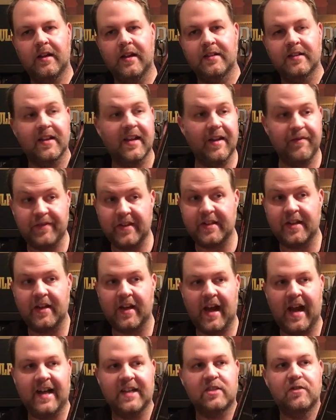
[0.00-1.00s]
It's a gift I didn't
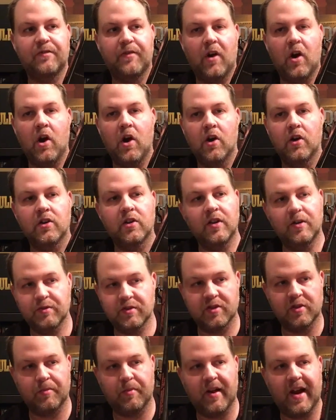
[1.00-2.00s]
ask for. It
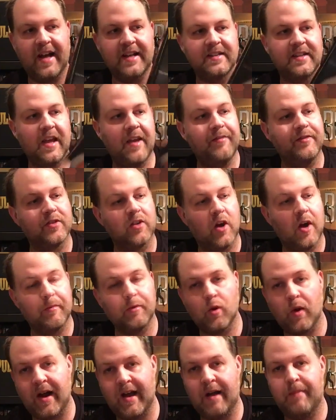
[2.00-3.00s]
was a surprise gift, so I'm
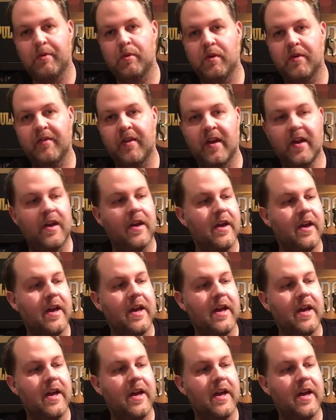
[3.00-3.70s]
quite happy with it.